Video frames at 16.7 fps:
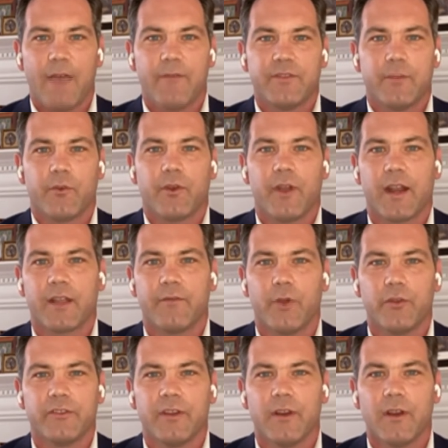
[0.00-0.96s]
Democratic
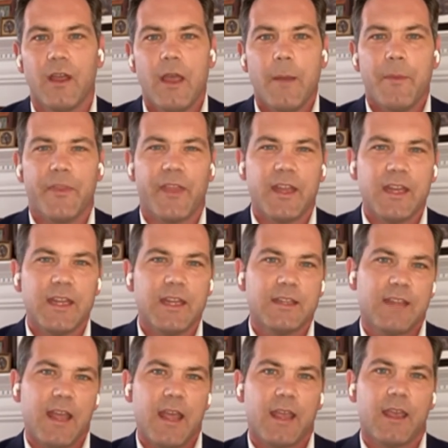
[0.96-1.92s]
votes here, but they need to
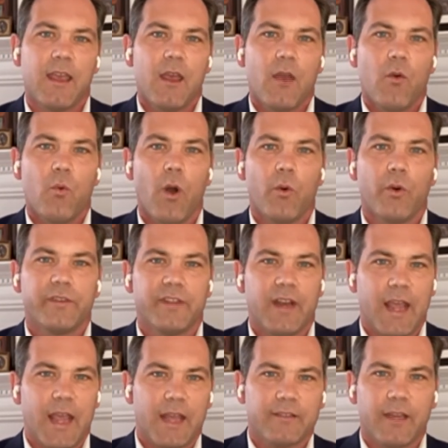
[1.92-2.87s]
take what was an
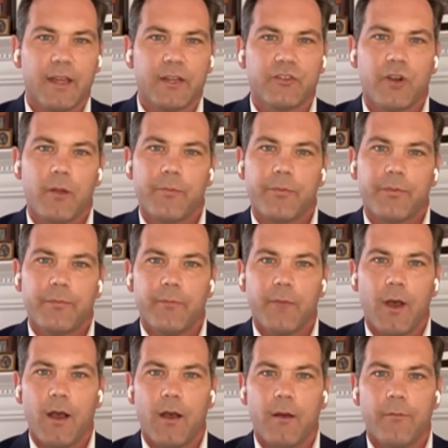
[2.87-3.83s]
anti-Trump
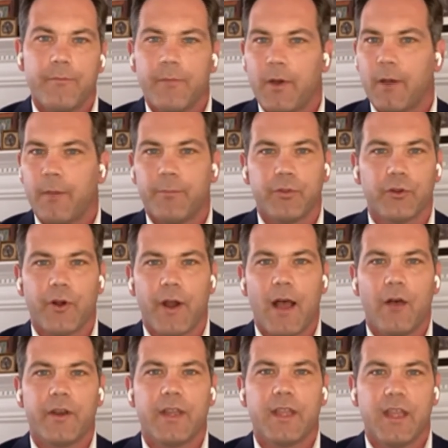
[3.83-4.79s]

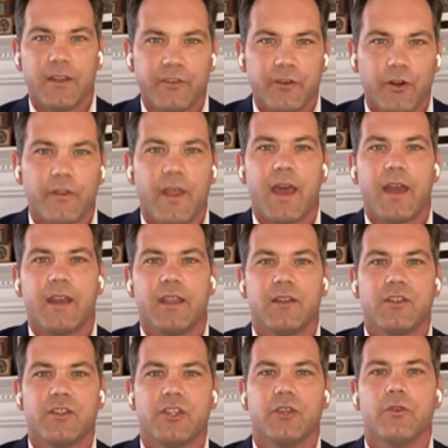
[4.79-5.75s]
plurality and turn that
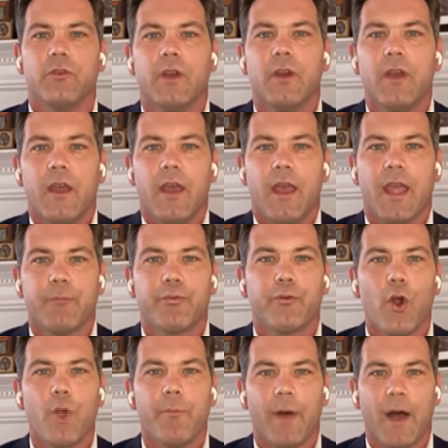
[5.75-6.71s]
into a
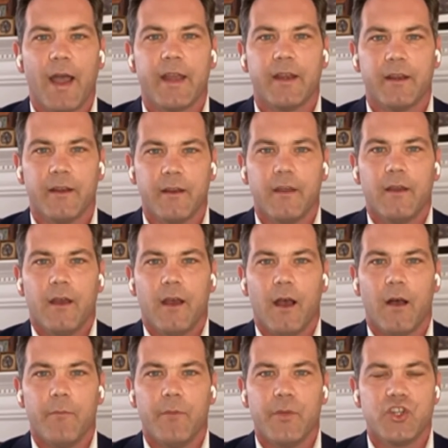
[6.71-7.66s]
pro-Biden
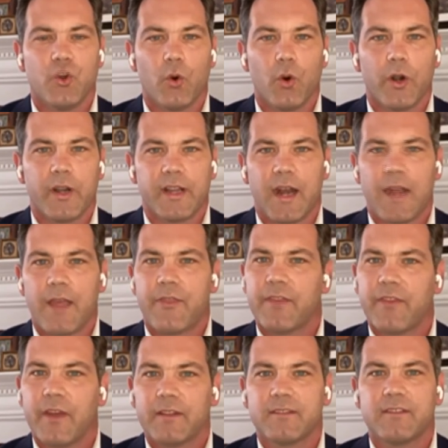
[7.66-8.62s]
majority. And I
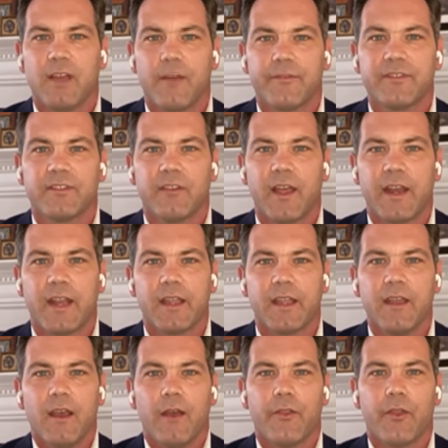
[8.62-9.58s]
think that's tough sledding.
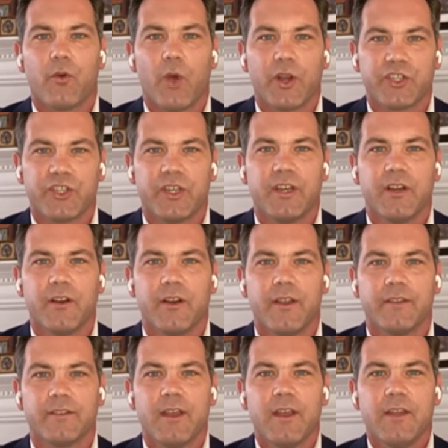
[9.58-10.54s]
The question here
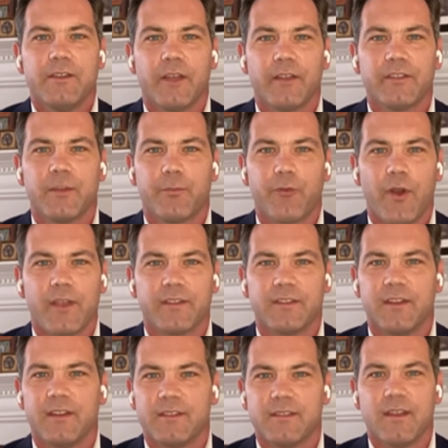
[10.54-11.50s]
is, does the
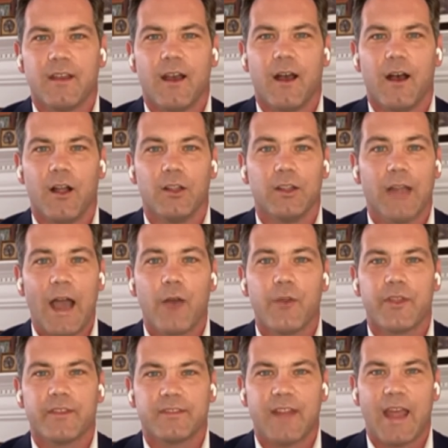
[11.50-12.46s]
president allow
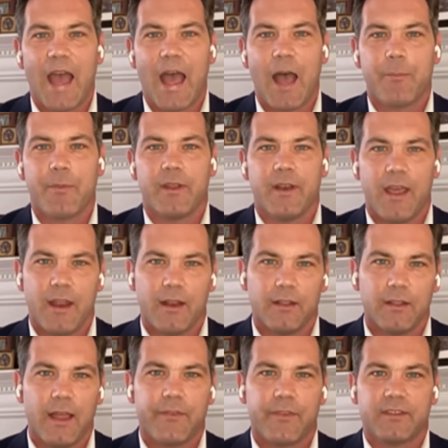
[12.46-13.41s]
this to happen
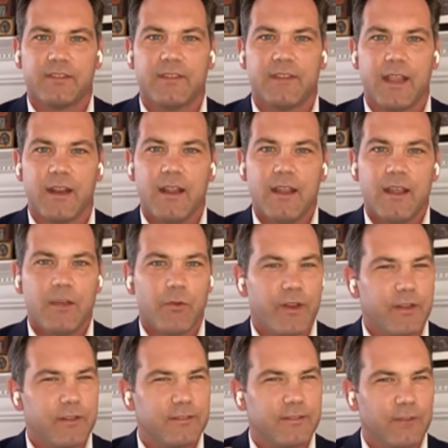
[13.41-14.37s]
and let the state
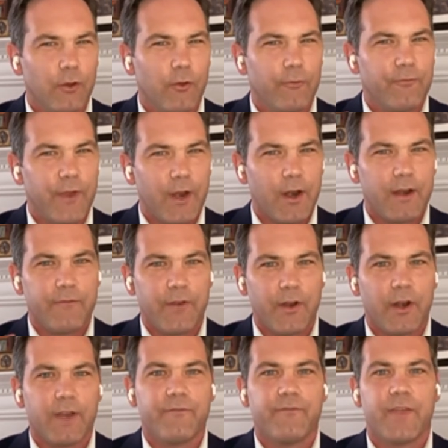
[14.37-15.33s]
that is still very,
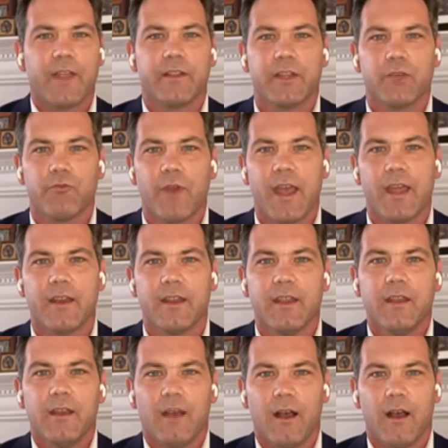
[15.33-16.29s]
very faintly red
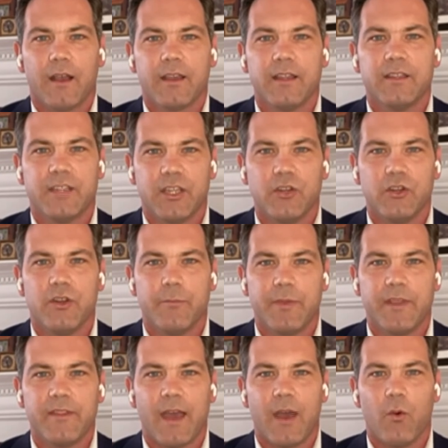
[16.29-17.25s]
continue to
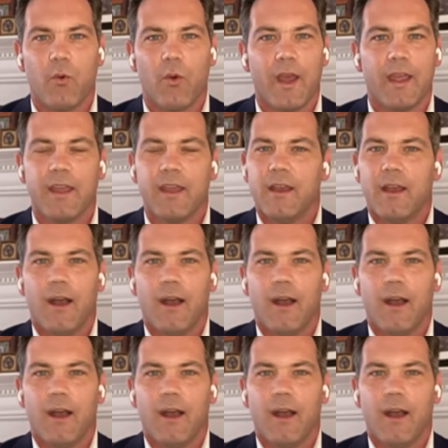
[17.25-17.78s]
be that way?